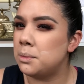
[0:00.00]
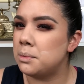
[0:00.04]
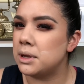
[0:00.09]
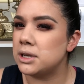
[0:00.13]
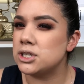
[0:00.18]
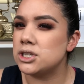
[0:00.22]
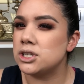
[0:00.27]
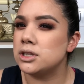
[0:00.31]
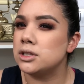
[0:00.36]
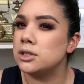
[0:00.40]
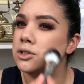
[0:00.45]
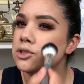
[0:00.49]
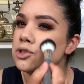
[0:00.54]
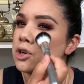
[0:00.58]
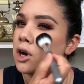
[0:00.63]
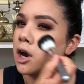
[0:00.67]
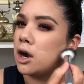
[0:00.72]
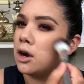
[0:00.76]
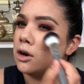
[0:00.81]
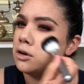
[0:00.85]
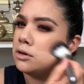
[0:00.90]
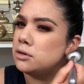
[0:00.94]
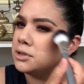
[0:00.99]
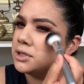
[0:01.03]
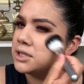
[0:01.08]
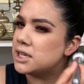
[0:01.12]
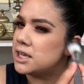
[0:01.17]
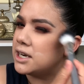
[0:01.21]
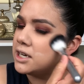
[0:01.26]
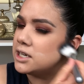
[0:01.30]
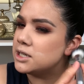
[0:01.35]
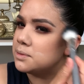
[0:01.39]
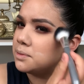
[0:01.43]
mentioned the charcoal
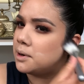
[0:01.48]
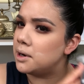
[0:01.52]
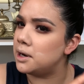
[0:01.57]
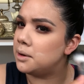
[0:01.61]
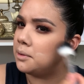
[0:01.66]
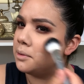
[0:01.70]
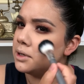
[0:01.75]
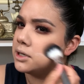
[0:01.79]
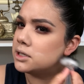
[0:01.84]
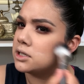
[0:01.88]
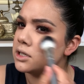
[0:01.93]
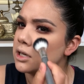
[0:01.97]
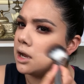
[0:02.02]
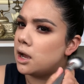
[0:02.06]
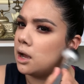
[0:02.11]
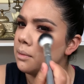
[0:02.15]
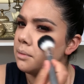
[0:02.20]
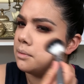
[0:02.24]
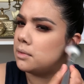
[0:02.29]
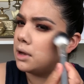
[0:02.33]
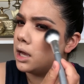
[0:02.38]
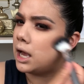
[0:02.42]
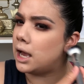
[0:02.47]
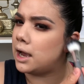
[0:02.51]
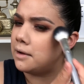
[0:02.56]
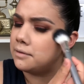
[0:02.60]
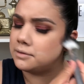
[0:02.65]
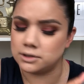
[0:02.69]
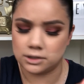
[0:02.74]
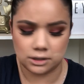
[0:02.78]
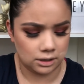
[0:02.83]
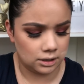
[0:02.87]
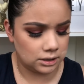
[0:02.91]
setting spray, which I have
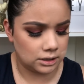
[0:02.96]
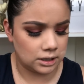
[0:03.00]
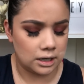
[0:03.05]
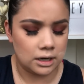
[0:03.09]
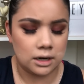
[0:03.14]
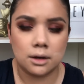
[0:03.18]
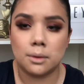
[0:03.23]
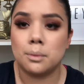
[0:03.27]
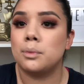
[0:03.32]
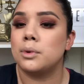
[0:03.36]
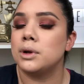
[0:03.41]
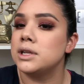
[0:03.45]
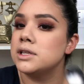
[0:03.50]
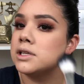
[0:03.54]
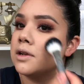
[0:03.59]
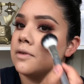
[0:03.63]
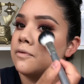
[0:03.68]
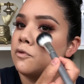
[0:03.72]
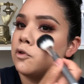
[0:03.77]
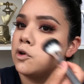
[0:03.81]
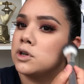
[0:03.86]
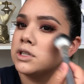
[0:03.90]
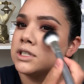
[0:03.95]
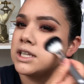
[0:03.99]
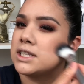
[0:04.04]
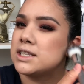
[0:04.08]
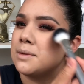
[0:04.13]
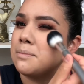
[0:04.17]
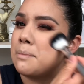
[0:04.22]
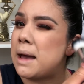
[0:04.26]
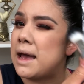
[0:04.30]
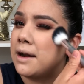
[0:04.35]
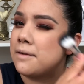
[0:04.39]
to look that up. What is that for? Is that
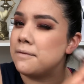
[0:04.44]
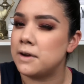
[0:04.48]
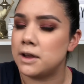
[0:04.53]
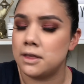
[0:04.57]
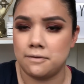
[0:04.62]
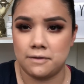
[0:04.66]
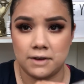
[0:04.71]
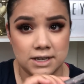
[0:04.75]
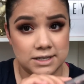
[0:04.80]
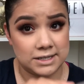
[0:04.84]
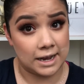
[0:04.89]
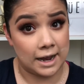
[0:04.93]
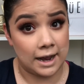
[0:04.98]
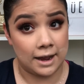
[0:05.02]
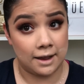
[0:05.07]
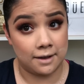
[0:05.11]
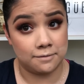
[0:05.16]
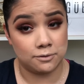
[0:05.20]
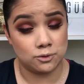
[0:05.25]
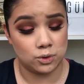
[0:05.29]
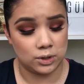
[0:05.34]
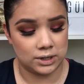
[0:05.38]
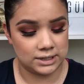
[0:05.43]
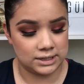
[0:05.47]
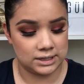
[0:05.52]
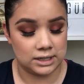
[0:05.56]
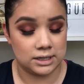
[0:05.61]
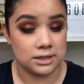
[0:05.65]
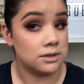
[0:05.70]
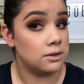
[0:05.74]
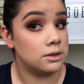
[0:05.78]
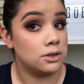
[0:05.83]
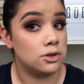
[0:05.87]
to mattify the face? I have dry
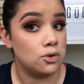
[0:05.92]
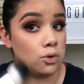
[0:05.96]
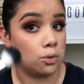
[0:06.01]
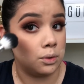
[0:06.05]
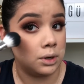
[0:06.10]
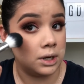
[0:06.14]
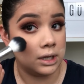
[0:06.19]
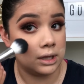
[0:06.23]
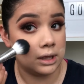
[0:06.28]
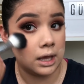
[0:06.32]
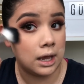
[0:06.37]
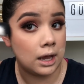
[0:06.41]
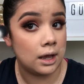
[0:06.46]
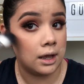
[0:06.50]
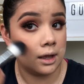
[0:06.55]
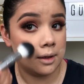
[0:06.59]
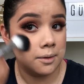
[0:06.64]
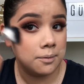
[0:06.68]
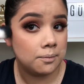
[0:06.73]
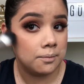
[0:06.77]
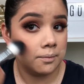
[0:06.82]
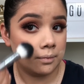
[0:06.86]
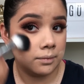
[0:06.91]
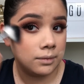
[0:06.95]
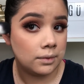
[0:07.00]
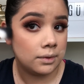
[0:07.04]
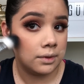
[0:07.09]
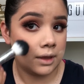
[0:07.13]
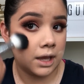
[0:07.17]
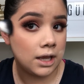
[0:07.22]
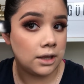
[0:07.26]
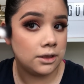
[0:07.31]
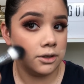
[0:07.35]
skin, so I don't need that.
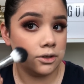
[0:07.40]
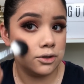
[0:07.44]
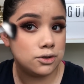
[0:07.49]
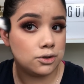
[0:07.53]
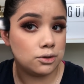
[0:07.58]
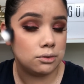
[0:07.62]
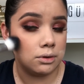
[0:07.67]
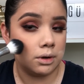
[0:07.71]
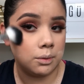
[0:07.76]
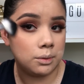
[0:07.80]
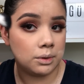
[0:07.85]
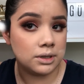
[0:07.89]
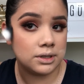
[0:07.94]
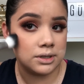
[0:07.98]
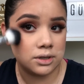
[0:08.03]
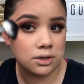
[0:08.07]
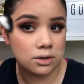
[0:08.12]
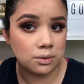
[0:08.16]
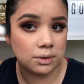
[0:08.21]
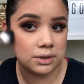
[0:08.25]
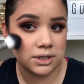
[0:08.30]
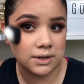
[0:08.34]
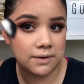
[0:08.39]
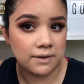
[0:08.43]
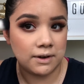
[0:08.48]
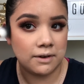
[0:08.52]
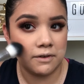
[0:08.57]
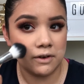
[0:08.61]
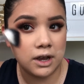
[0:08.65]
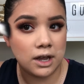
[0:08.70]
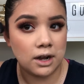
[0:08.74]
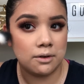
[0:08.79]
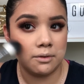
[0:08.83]
They had their dewy one too, which I've
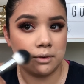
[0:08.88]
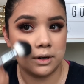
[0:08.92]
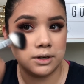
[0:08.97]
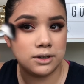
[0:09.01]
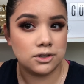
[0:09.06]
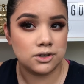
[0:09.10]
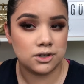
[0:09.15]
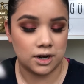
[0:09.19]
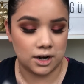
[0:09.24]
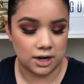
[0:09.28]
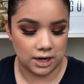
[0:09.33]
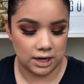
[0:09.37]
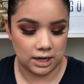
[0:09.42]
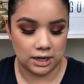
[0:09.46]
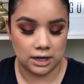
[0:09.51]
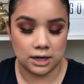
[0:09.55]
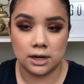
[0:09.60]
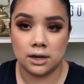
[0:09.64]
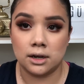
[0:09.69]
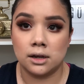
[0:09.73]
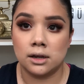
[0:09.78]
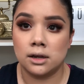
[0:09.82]
never got around to trying.